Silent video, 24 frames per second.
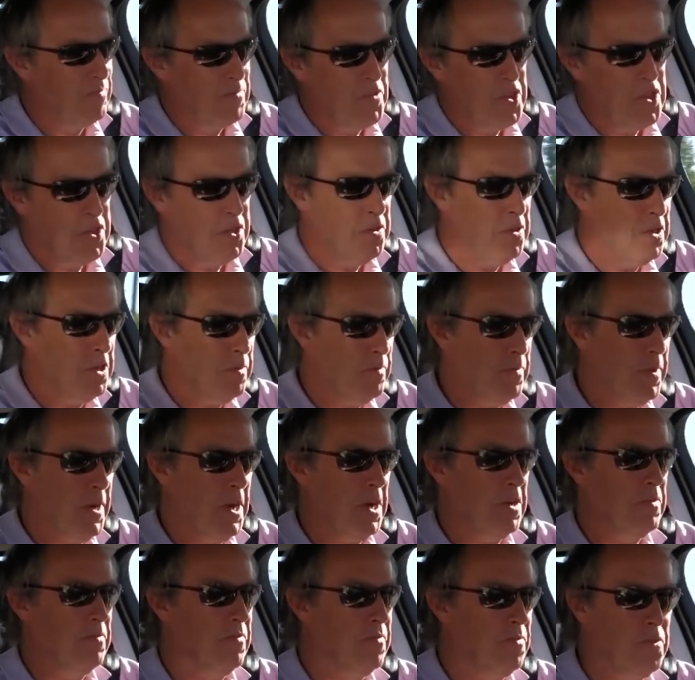you're doing
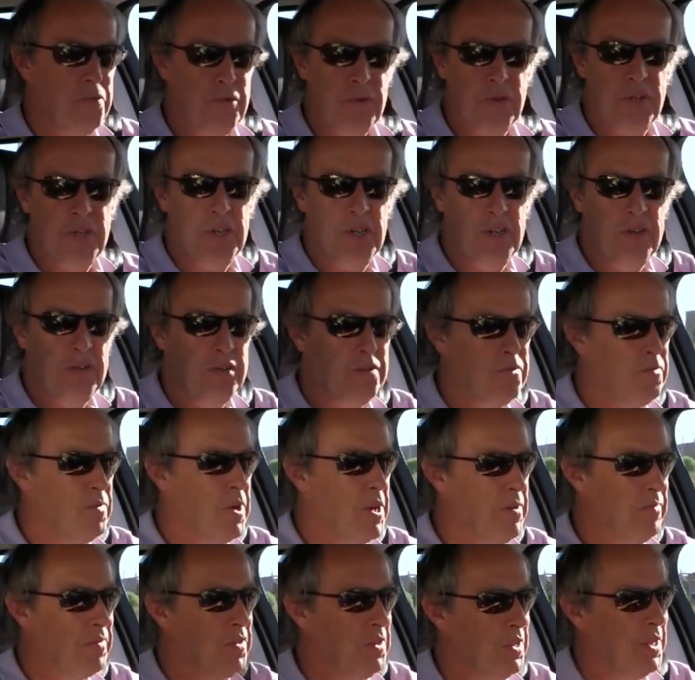about 1400
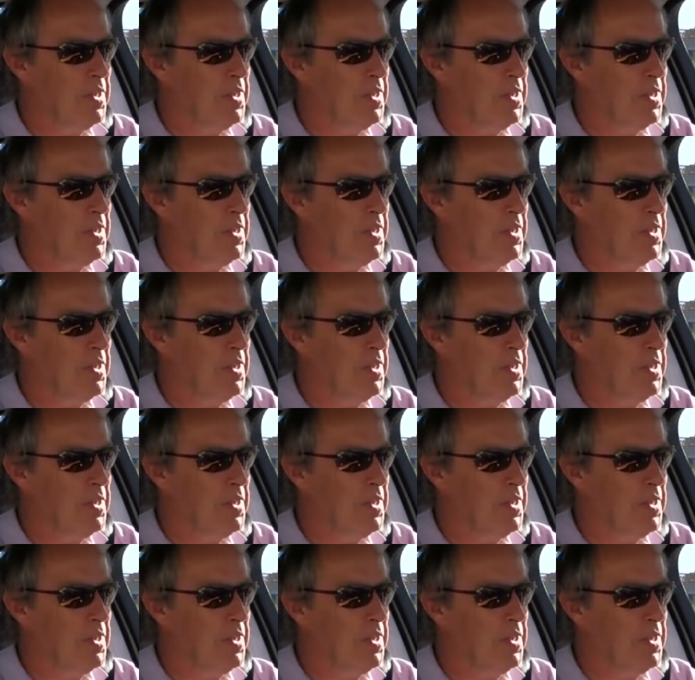revs.